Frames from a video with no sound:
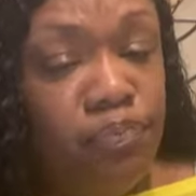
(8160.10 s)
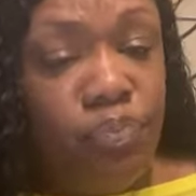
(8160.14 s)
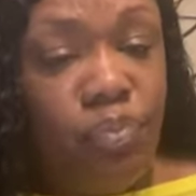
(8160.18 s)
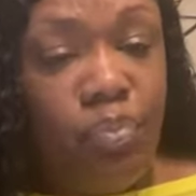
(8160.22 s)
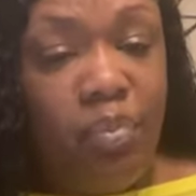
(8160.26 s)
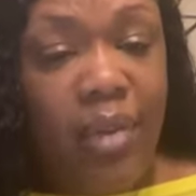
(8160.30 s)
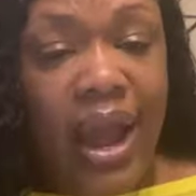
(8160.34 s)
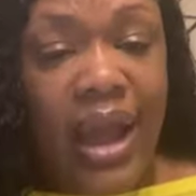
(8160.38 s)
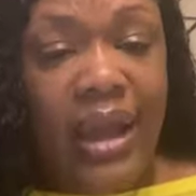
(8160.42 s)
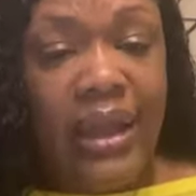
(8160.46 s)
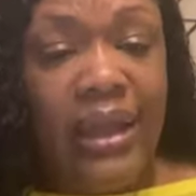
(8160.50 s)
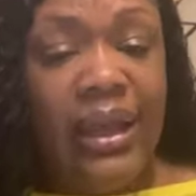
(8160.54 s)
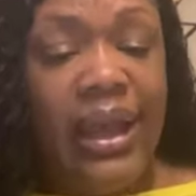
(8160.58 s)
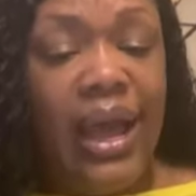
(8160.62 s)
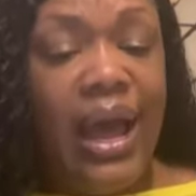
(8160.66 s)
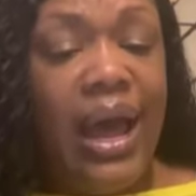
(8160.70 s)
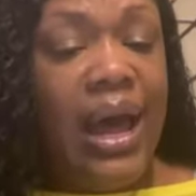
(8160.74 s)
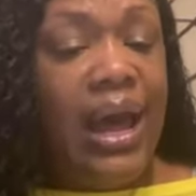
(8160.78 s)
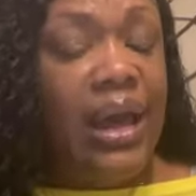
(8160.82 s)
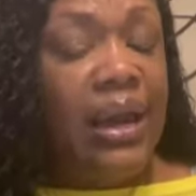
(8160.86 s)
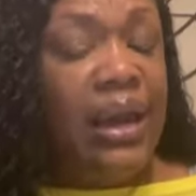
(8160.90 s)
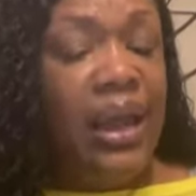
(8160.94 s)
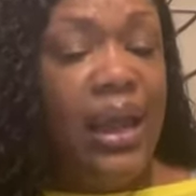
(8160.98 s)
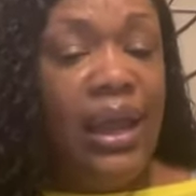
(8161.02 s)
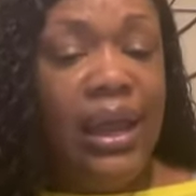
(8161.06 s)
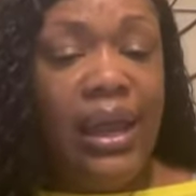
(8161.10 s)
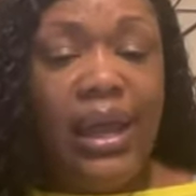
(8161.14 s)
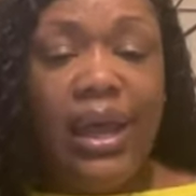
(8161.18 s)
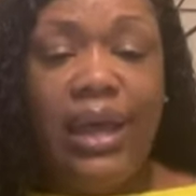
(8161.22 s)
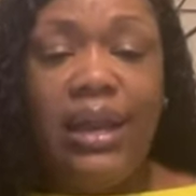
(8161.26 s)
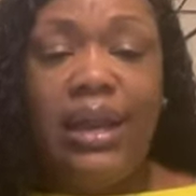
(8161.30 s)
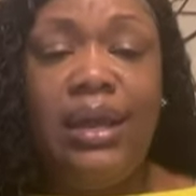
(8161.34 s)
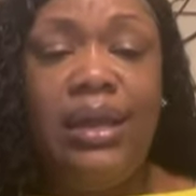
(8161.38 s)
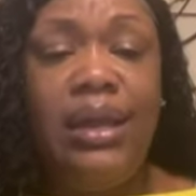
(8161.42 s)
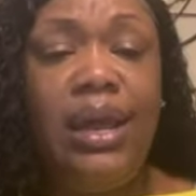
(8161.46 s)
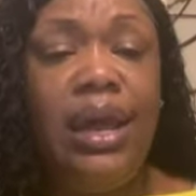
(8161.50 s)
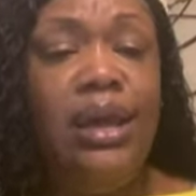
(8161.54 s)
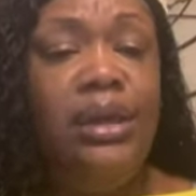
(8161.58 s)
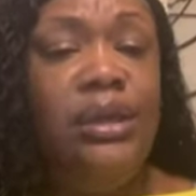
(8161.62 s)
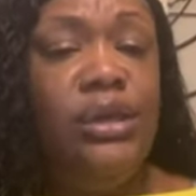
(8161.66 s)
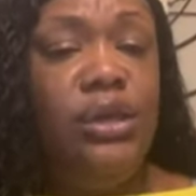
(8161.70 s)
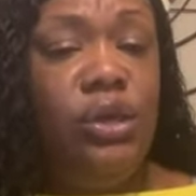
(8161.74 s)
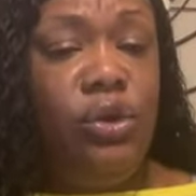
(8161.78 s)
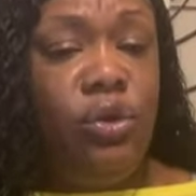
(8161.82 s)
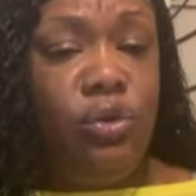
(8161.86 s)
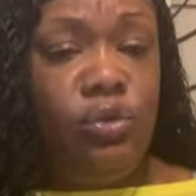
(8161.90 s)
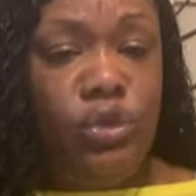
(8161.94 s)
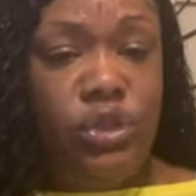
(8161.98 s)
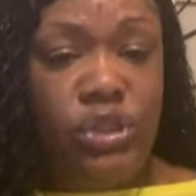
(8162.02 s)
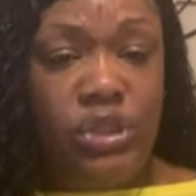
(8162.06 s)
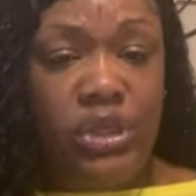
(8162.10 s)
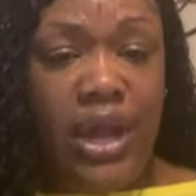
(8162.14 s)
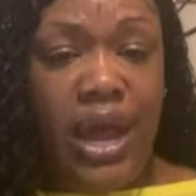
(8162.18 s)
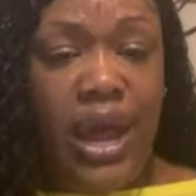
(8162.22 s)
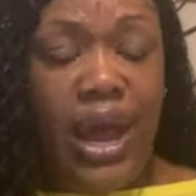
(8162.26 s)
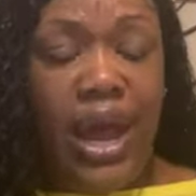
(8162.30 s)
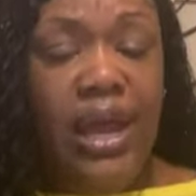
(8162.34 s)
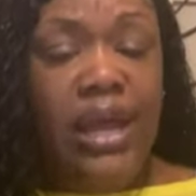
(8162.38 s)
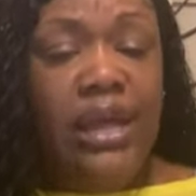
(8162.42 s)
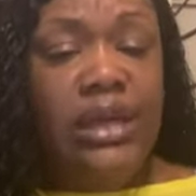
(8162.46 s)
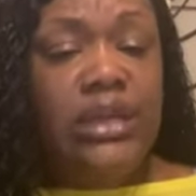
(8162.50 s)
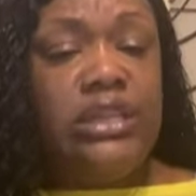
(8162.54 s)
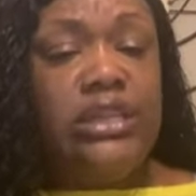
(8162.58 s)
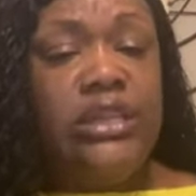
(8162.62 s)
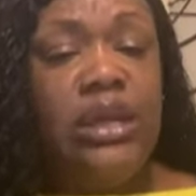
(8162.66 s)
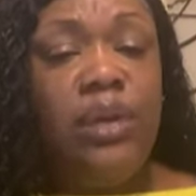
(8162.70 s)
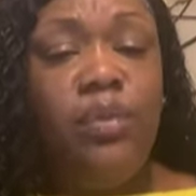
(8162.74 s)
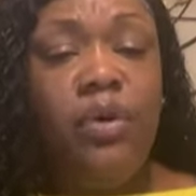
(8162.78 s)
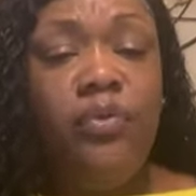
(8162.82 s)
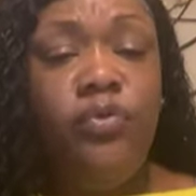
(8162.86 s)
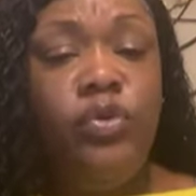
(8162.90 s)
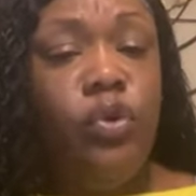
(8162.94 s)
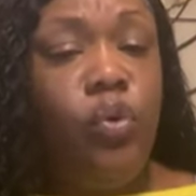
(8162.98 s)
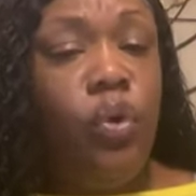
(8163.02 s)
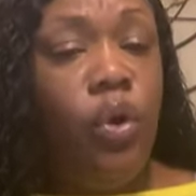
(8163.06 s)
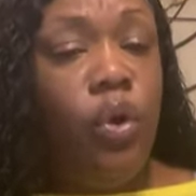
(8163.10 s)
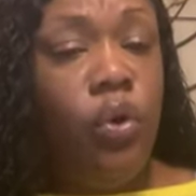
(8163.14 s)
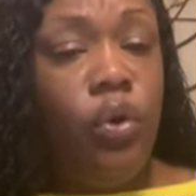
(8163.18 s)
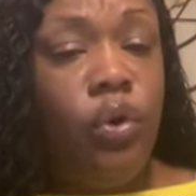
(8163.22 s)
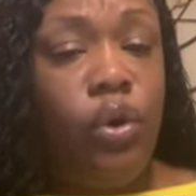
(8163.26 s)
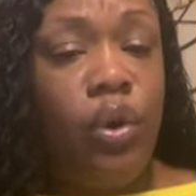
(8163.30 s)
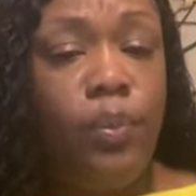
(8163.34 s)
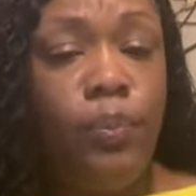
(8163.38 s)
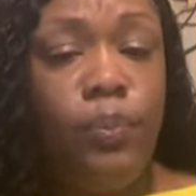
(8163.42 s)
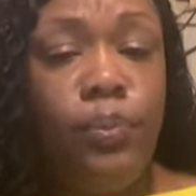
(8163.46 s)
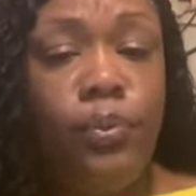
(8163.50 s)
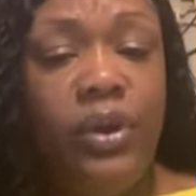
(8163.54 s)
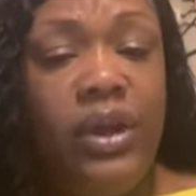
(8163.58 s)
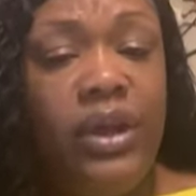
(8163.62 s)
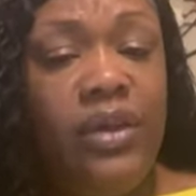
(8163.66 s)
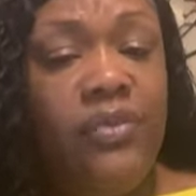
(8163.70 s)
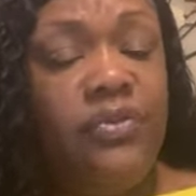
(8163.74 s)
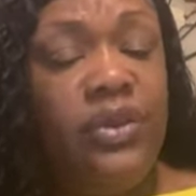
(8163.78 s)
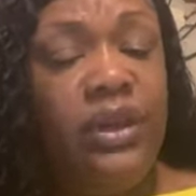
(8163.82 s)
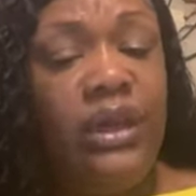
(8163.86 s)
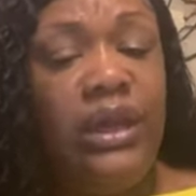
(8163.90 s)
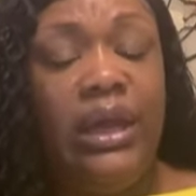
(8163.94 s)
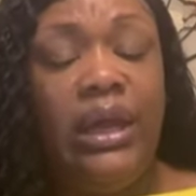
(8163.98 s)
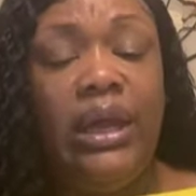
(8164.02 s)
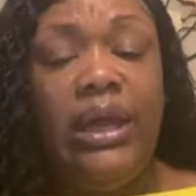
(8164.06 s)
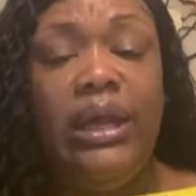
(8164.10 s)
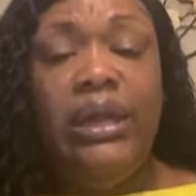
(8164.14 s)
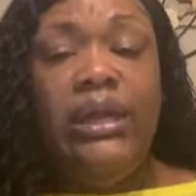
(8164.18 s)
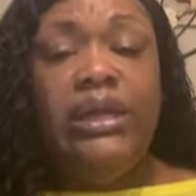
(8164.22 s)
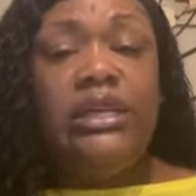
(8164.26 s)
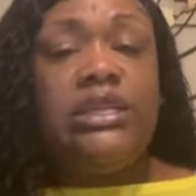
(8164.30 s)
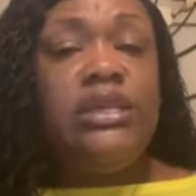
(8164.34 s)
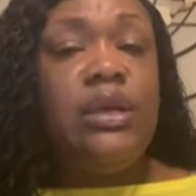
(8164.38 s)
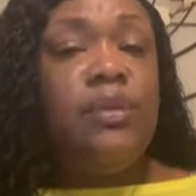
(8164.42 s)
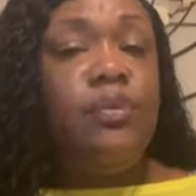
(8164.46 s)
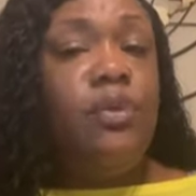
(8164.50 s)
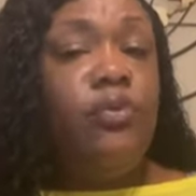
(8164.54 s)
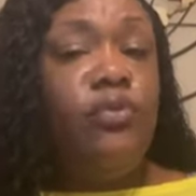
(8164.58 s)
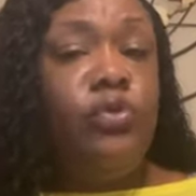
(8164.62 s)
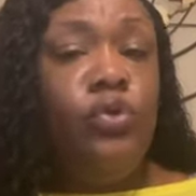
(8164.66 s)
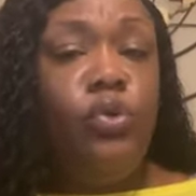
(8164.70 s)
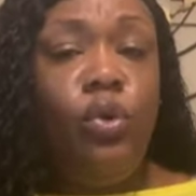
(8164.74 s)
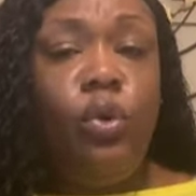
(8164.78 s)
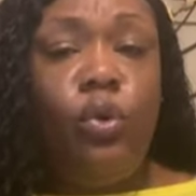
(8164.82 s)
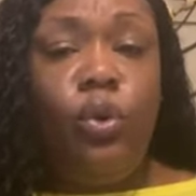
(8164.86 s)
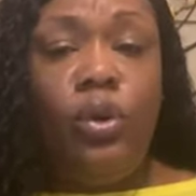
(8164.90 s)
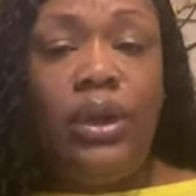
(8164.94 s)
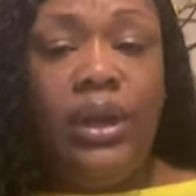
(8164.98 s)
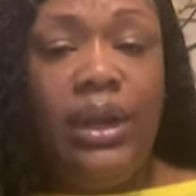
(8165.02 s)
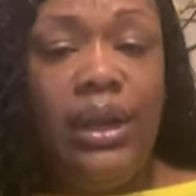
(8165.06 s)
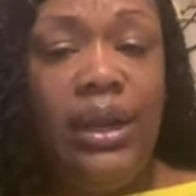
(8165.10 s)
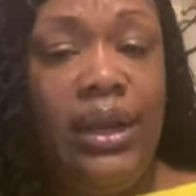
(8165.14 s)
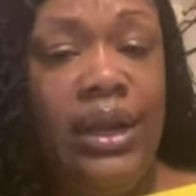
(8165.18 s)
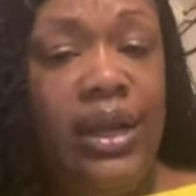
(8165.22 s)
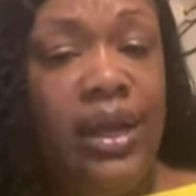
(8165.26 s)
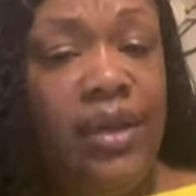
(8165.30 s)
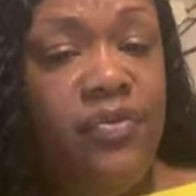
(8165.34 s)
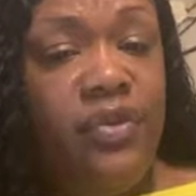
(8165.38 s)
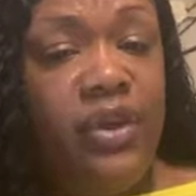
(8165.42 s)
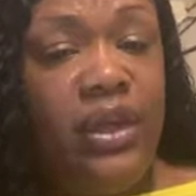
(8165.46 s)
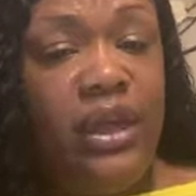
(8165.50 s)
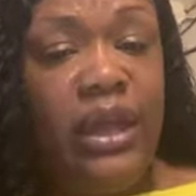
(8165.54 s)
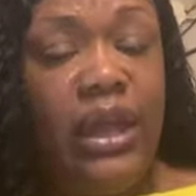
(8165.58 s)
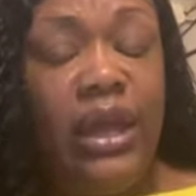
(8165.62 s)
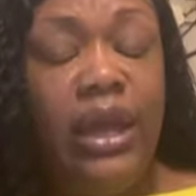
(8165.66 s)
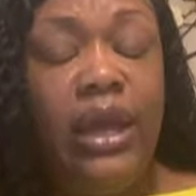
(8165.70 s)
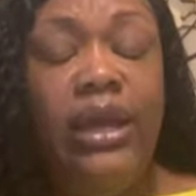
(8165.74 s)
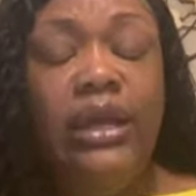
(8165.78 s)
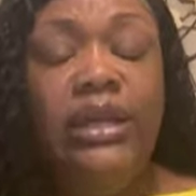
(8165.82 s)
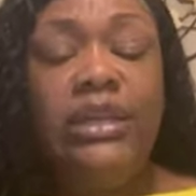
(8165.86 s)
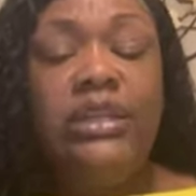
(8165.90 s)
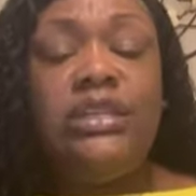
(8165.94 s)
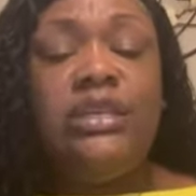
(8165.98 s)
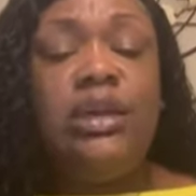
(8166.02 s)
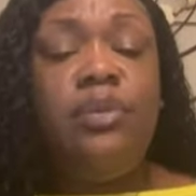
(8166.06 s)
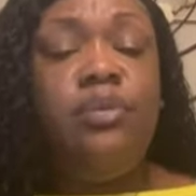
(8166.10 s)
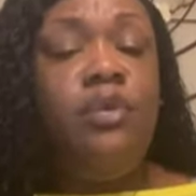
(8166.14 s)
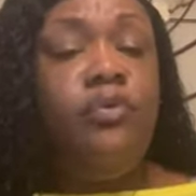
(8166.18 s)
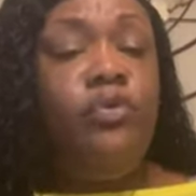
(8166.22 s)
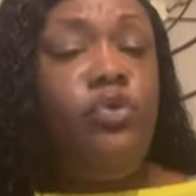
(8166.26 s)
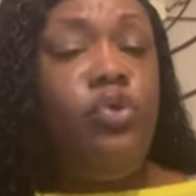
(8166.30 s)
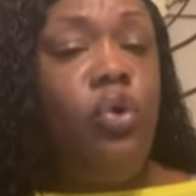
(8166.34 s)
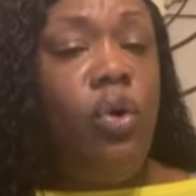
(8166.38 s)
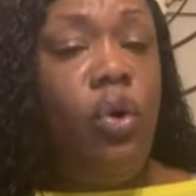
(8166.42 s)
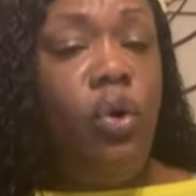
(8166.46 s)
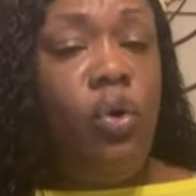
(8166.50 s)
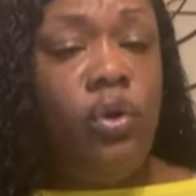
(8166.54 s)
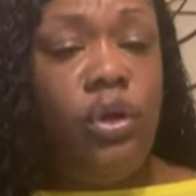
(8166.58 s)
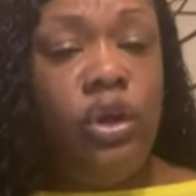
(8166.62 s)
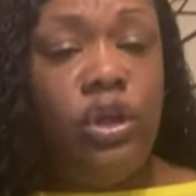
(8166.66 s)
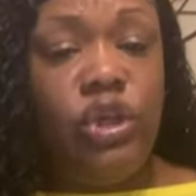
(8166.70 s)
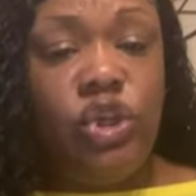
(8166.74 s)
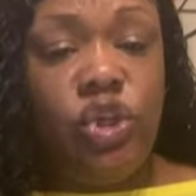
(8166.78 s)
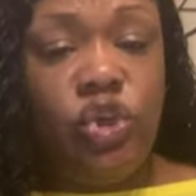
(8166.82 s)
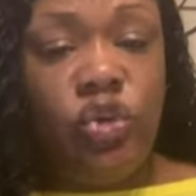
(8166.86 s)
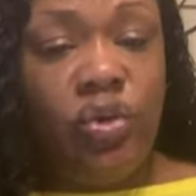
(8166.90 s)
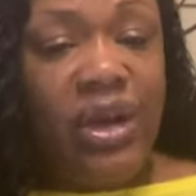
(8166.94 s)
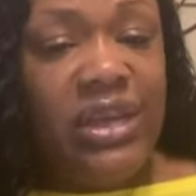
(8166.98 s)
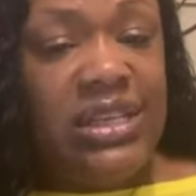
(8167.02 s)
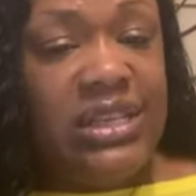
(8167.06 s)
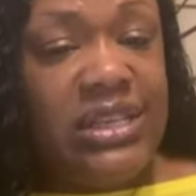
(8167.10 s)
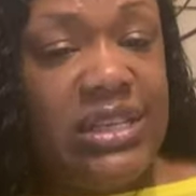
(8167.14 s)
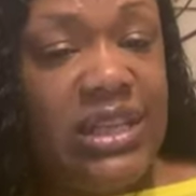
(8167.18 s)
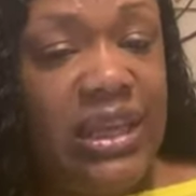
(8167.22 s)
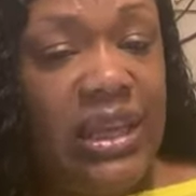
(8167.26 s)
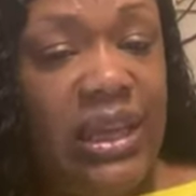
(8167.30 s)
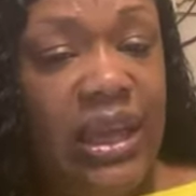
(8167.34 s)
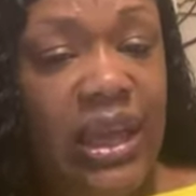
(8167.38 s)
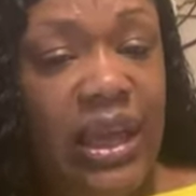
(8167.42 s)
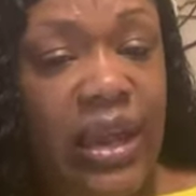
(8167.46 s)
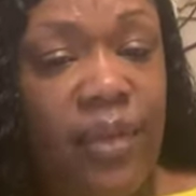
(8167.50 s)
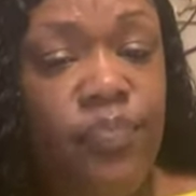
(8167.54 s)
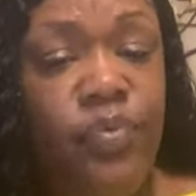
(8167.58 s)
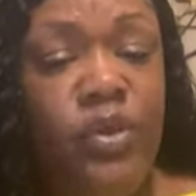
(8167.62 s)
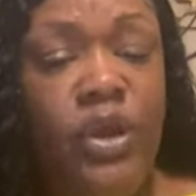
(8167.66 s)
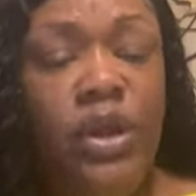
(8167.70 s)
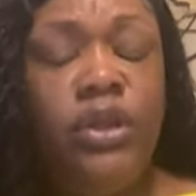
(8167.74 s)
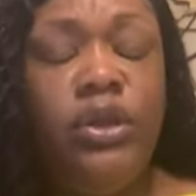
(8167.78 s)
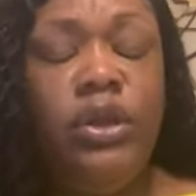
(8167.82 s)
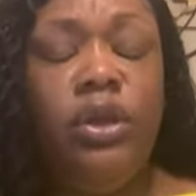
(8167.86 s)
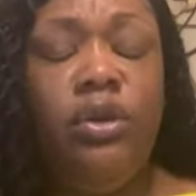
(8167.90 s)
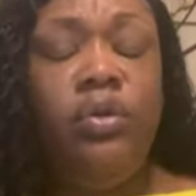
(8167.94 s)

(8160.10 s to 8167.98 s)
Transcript: Mm, my God. Eh, some of you are going to breathe again. Some of you are going to live again. Some some of you are going to trust again.